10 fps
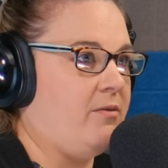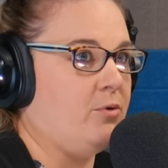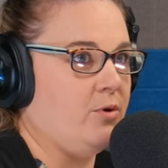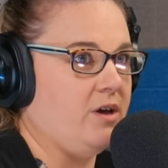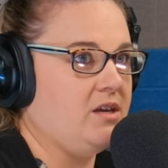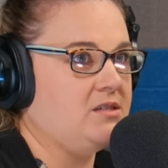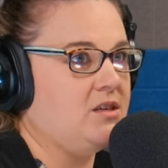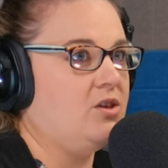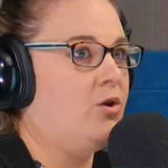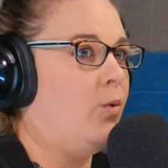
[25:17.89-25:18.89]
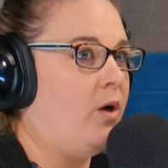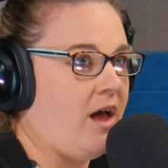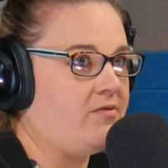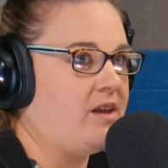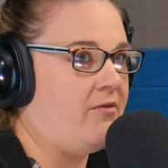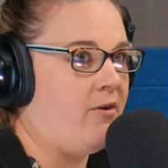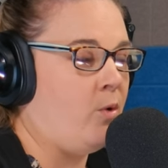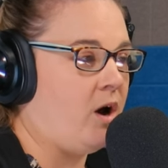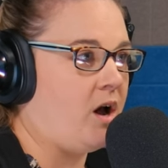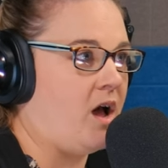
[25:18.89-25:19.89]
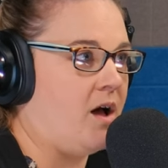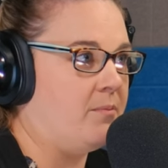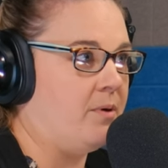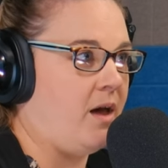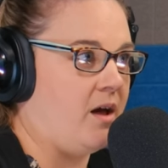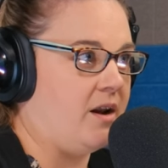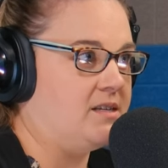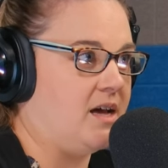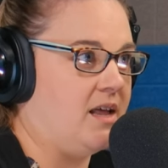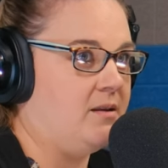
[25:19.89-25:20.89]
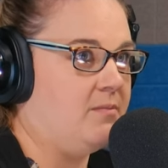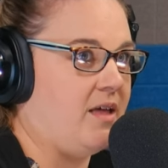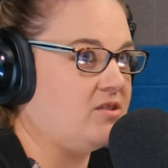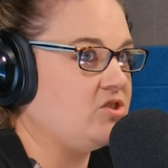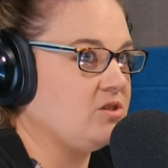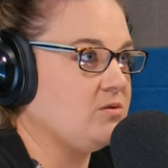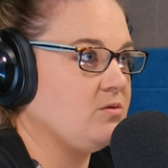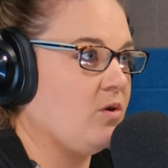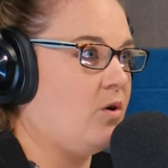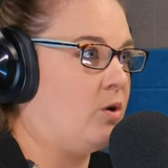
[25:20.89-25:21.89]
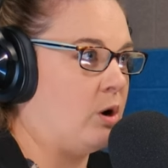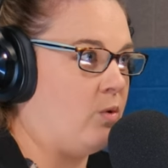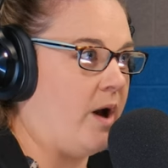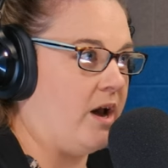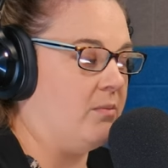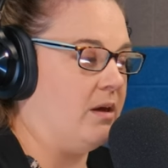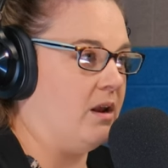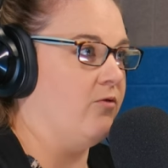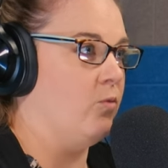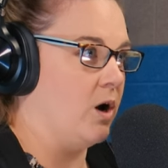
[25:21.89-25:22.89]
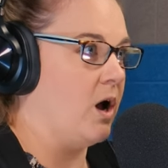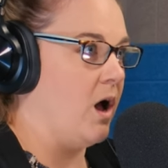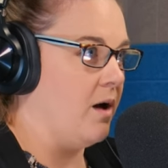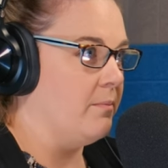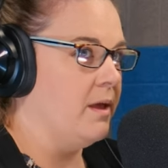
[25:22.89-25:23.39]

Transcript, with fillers: employees, you will have to have a work comp audit done. That's just a requirement of work comp.